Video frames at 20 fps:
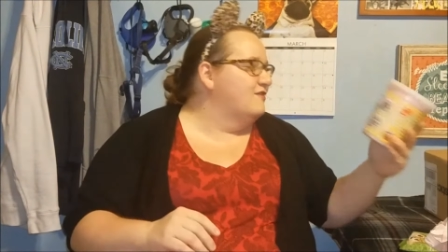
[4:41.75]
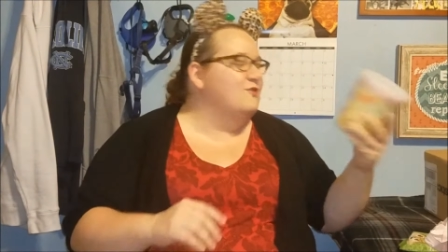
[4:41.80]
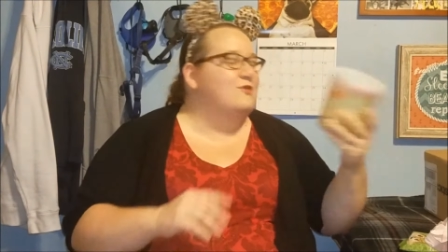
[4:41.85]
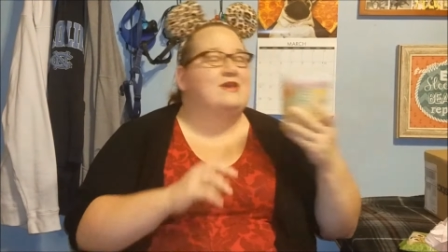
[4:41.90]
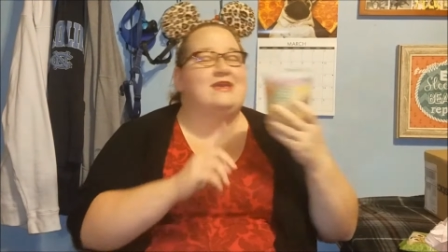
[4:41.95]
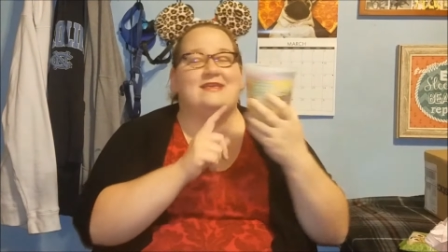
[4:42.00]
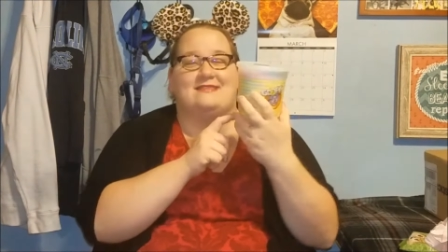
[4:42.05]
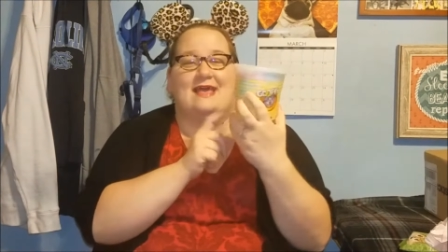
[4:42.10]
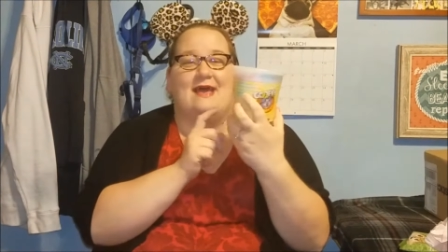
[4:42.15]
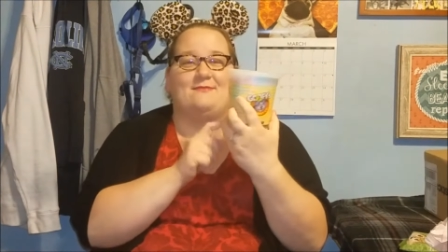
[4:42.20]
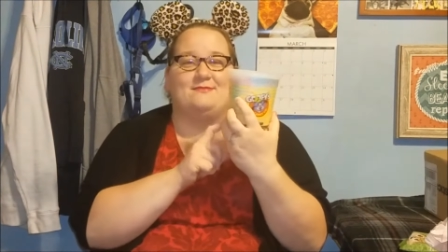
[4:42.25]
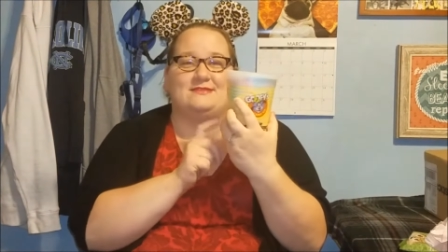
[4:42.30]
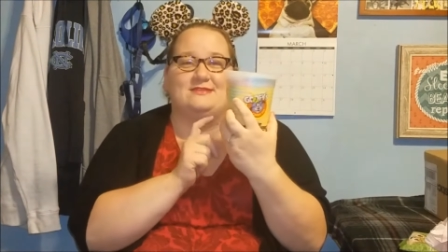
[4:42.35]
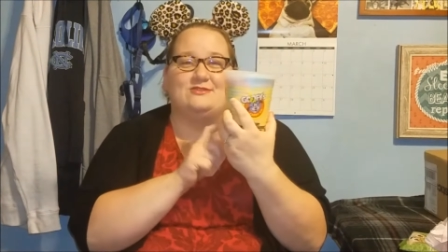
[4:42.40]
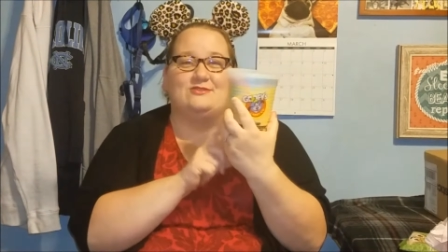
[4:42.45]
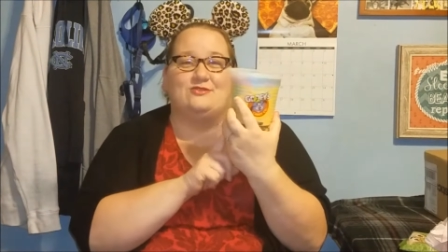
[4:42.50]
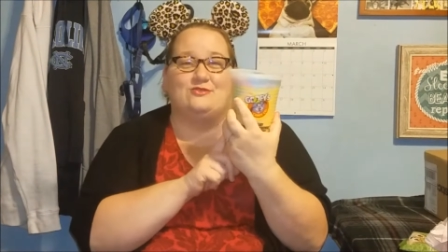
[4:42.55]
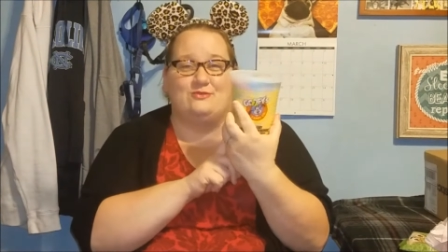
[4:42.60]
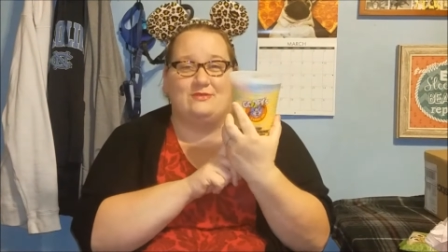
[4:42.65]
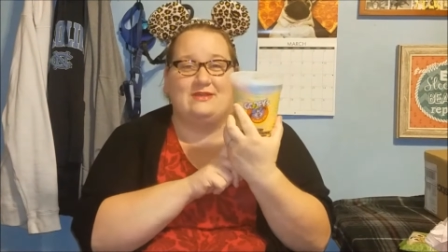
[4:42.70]
So he is
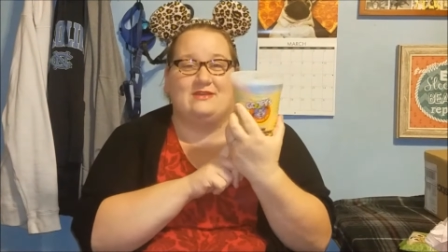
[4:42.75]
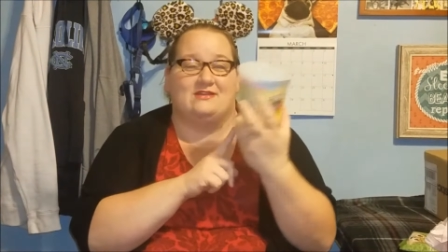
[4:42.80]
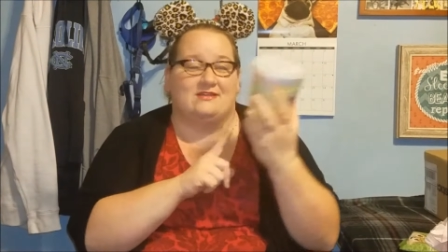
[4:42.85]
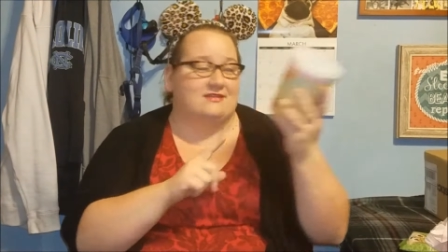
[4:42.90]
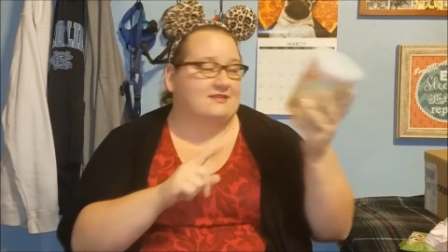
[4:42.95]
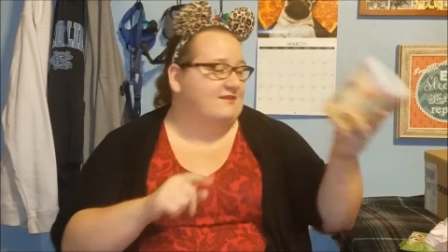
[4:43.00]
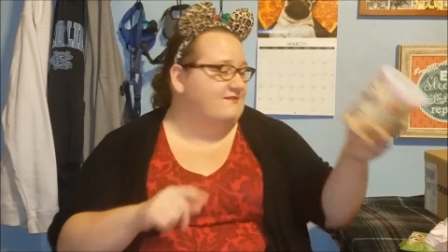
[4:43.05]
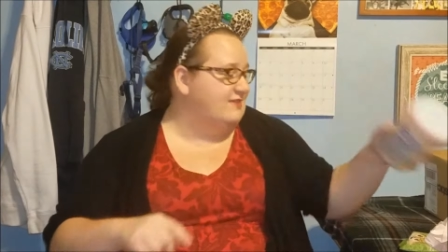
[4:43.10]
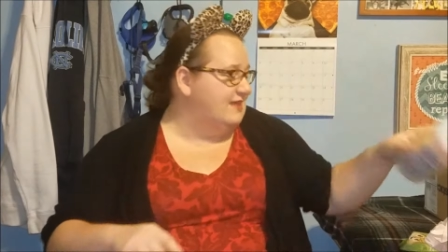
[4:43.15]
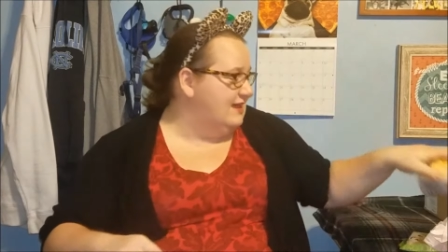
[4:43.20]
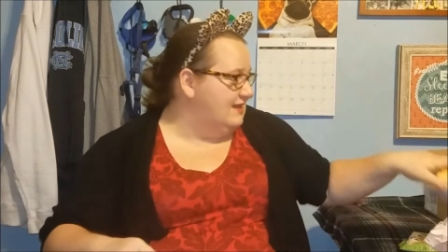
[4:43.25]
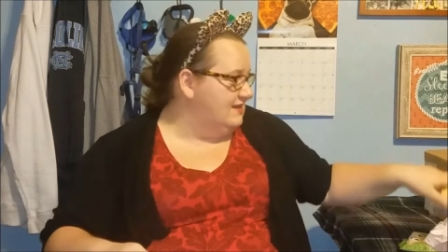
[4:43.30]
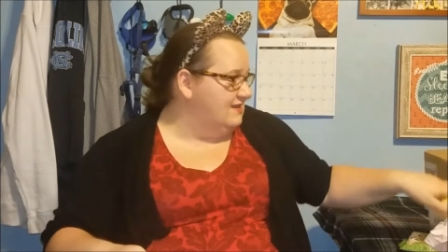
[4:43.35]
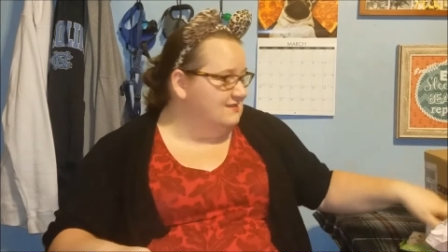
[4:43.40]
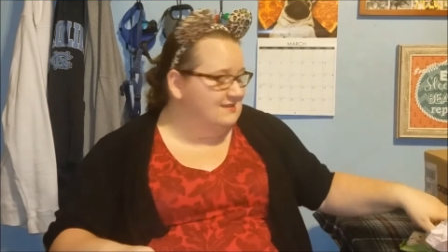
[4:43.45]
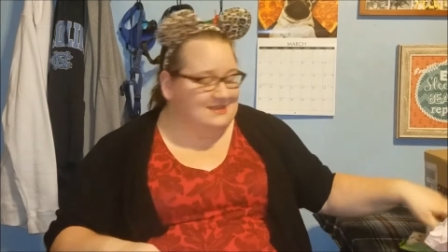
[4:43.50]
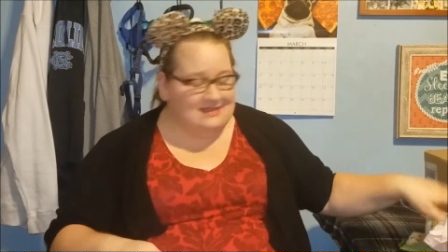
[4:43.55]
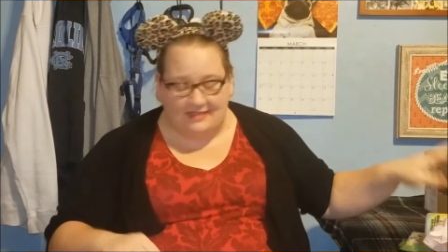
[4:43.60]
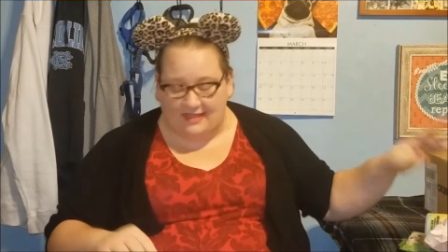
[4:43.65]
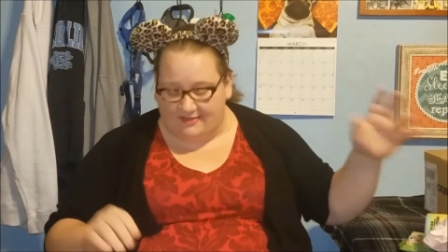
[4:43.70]
absolutely going to love that
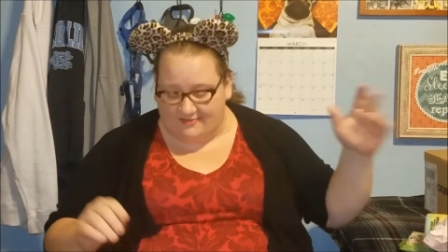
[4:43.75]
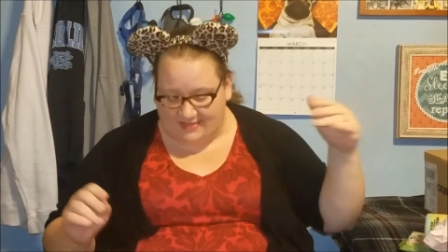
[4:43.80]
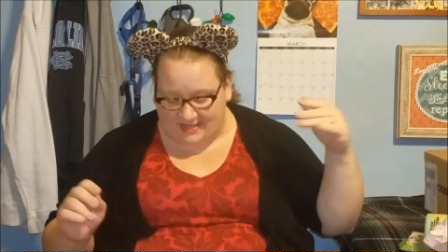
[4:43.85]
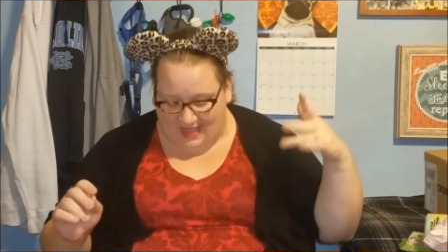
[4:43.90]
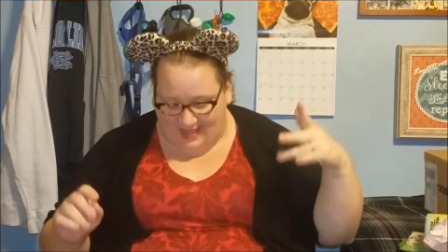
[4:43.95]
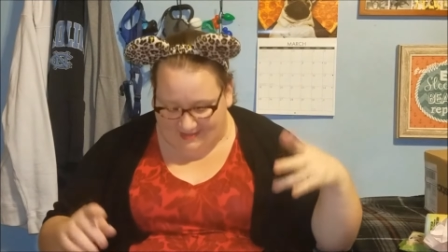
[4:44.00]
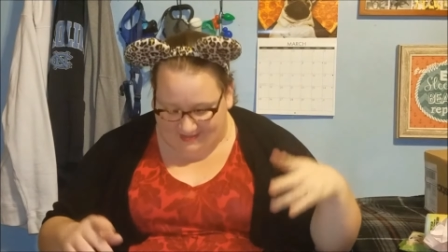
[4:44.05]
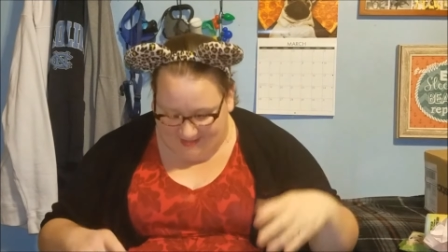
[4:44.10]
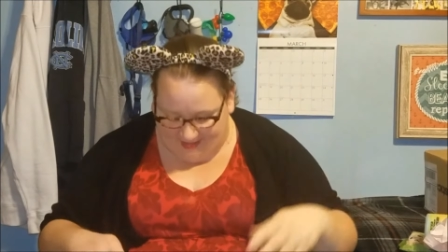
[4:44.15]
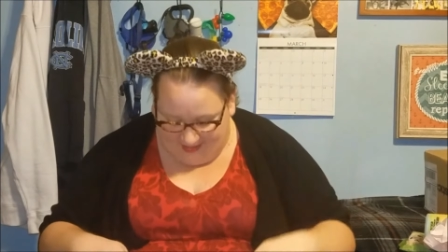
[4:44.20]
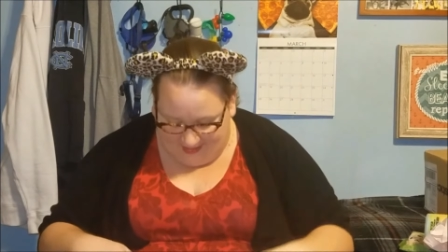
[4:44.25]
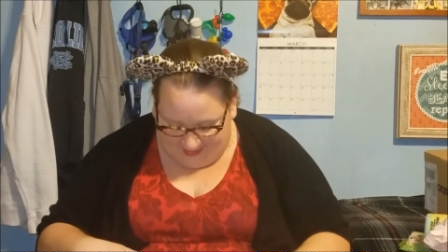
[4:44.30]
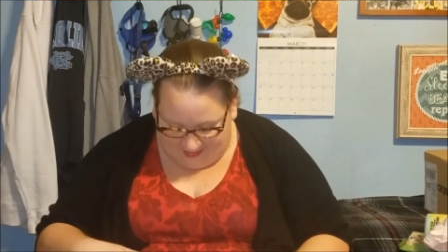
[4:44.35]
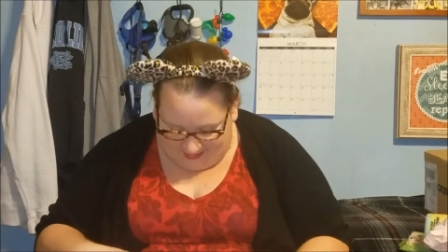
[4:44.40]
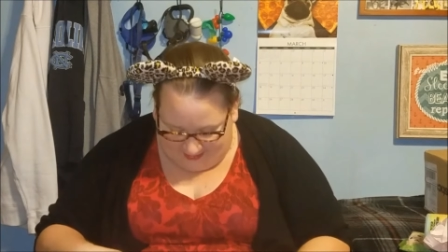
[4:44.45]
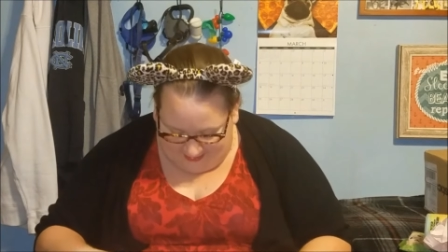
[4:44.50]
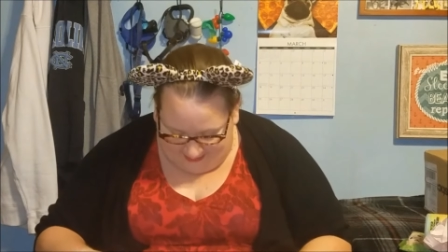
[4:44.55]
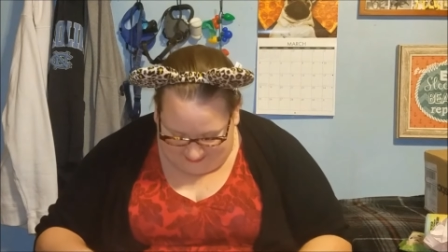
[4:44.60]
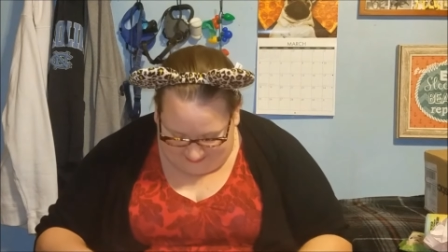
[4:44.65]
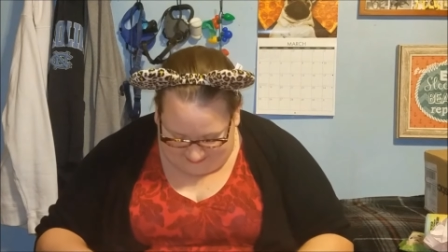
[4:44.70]
because he loves cotton
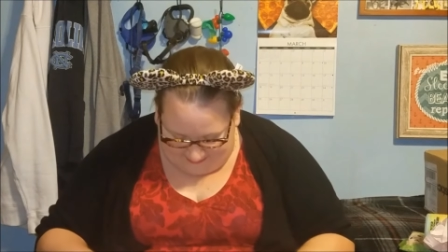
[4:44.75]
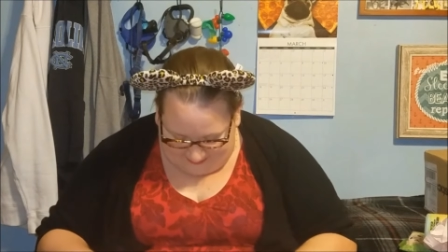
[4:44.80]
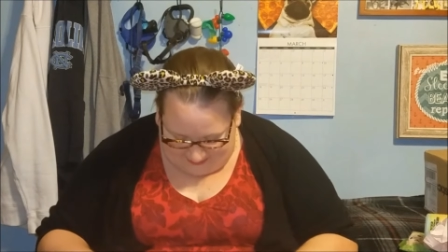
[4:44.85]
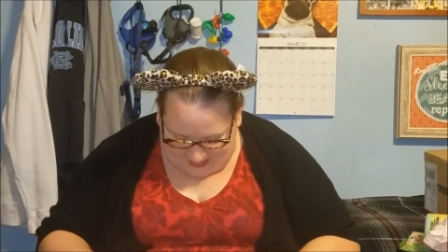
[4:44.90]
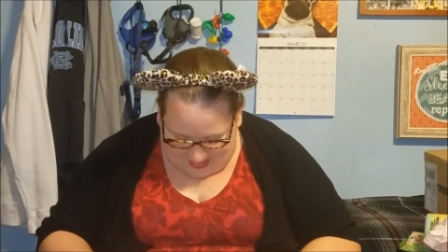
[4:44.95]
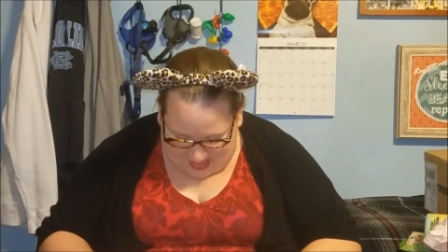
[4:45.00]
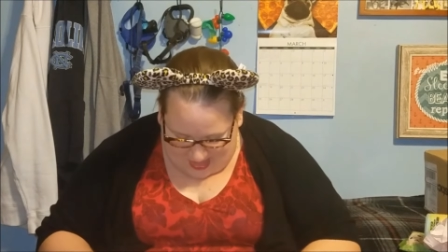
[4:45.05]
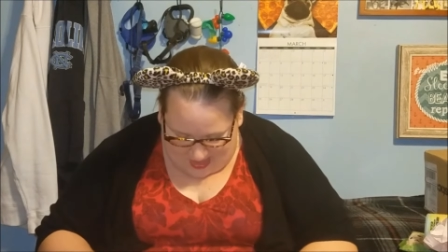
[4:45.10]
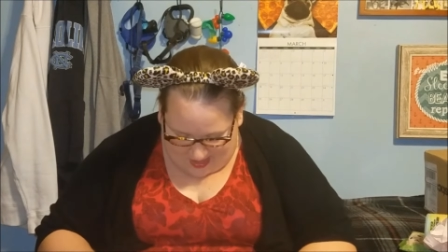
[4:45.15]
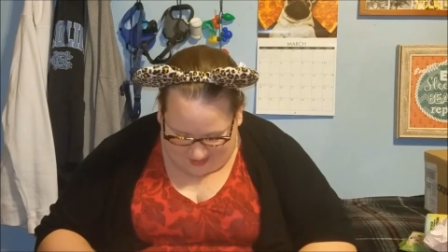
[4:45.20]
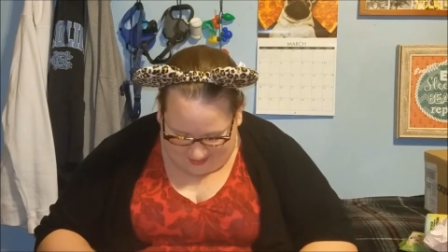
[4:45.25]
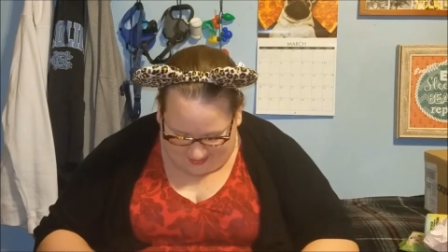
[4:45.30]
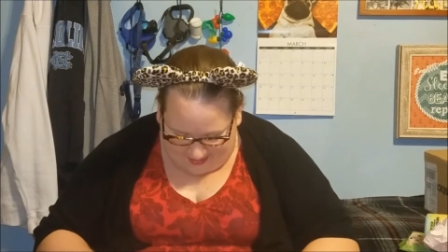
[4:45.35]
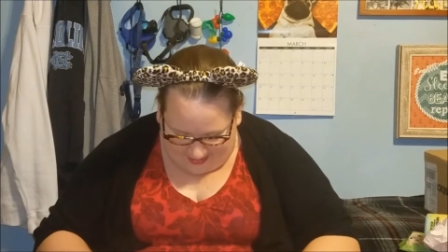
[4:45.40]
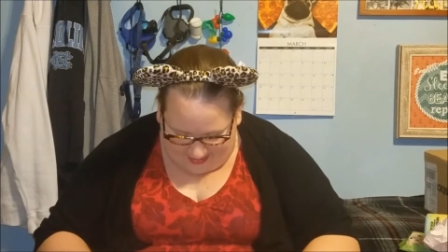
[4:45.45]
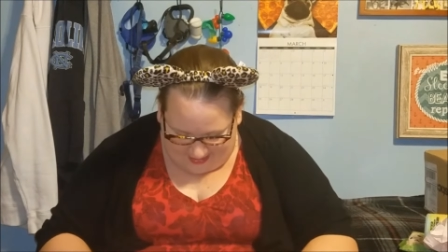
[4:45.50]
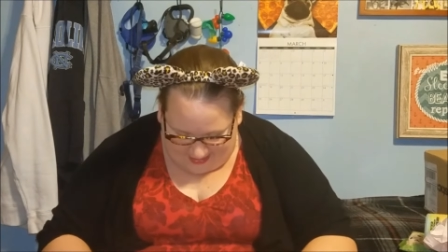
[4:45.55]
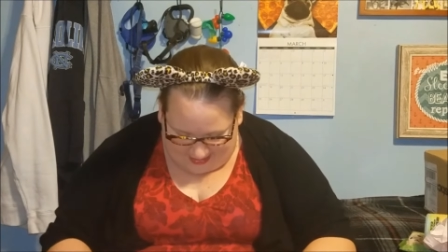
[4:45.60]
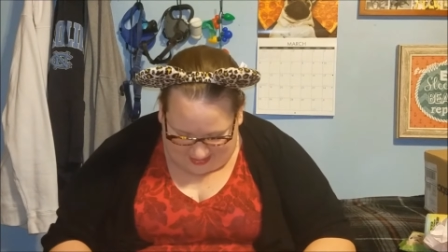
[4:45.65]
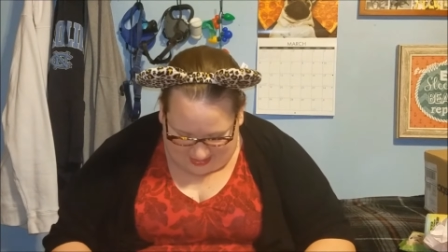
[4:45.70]
candy.
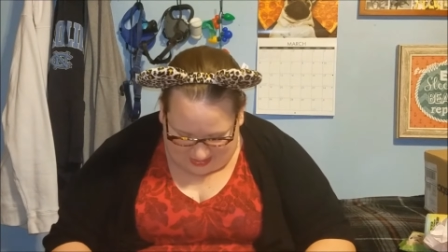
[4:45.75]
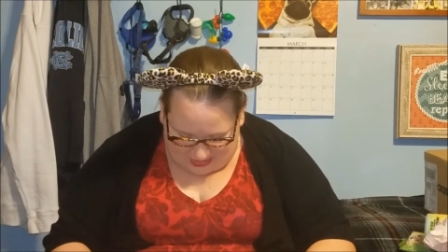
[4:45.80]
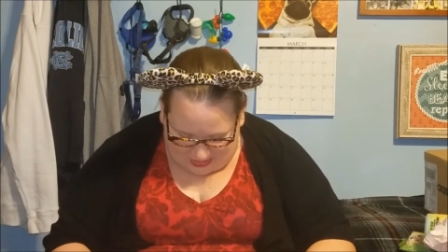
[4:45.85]
Alright.